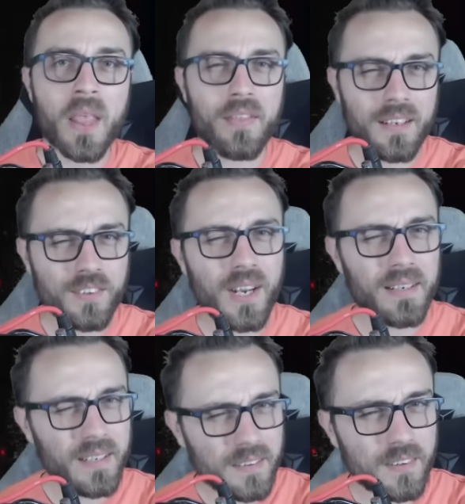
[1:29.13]
That's
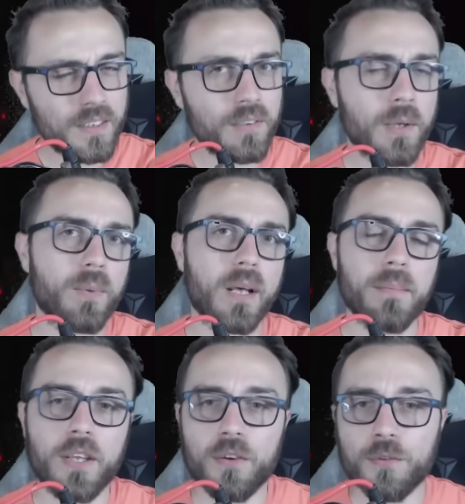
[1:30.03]
not necessarily what I'm
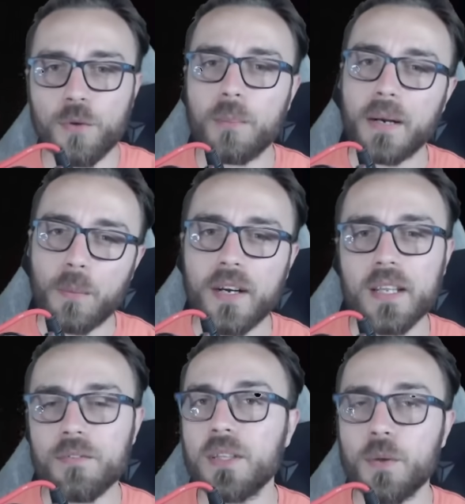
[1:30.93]
here for, but I want to
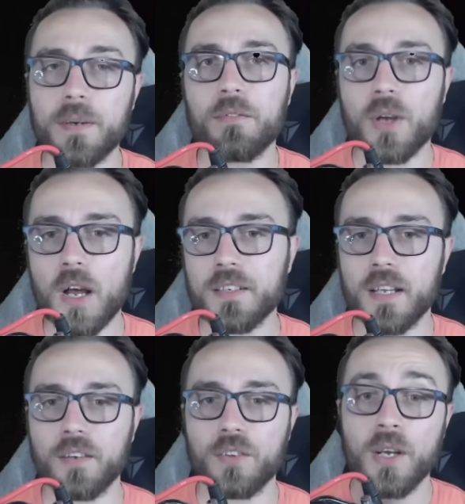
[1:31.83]
give a little bit of
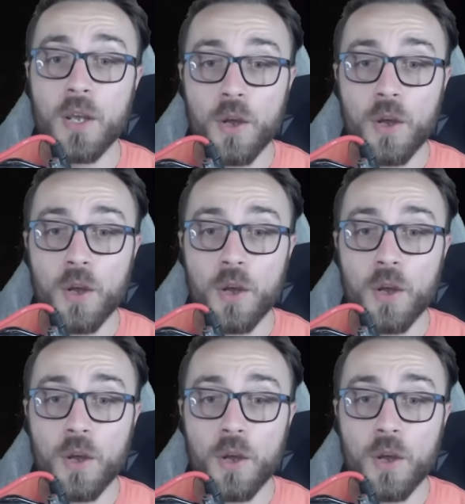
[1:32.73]
context